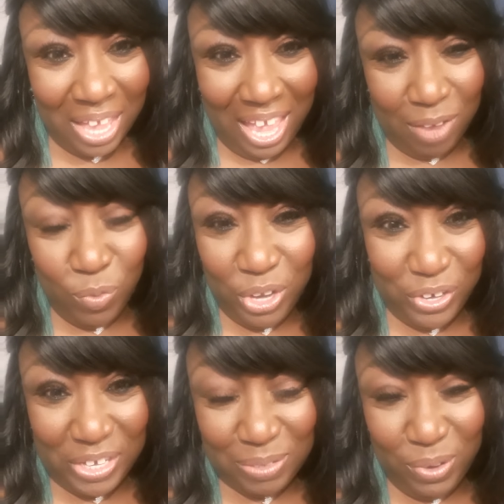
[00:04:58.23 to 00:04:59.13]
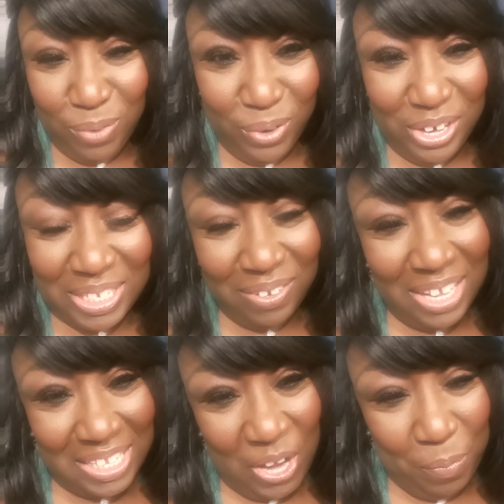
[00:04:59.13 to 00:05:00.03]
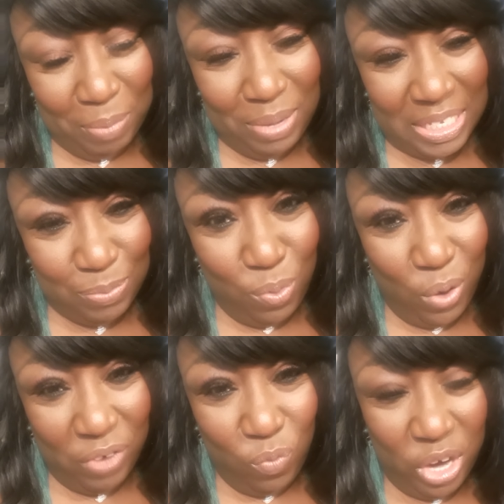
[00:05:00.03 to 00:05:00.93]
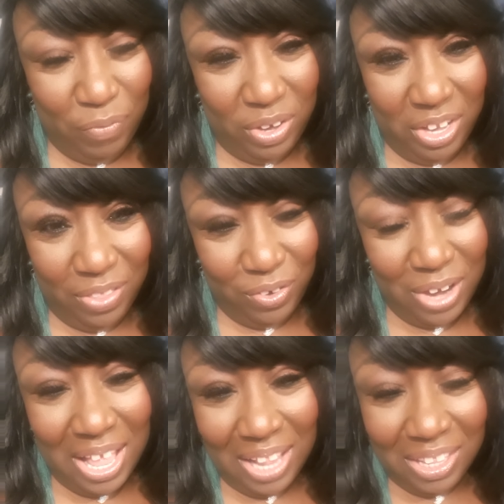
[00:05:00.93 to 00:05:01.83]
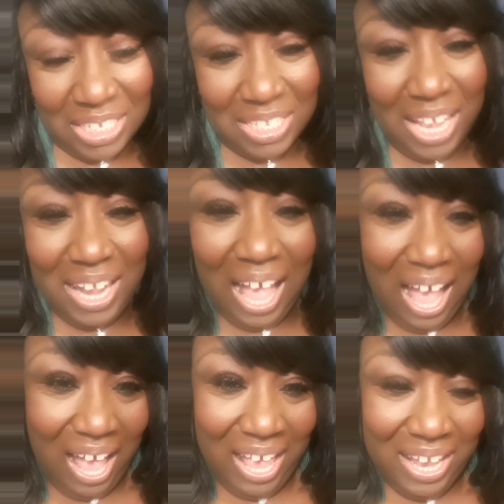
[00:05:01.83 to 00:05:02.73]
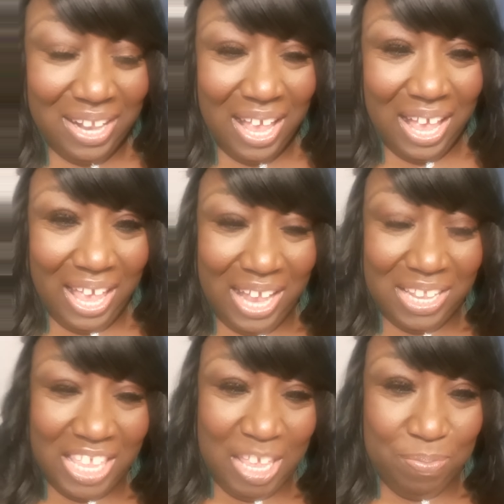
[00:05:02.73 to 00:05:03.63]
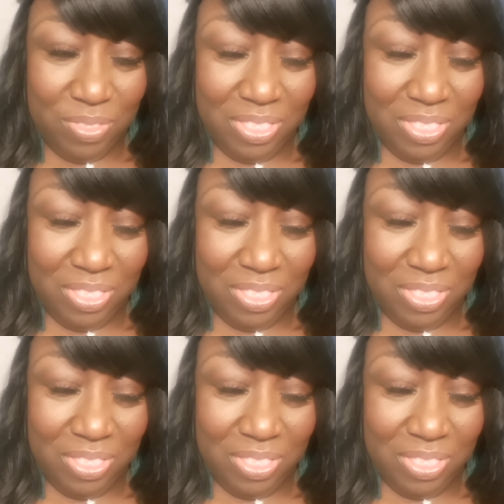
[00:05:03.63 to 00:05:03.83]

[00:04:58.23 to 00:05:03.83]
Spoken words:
And winners, we're winners, so let's help and be supportive one of another. Let's not hide and keep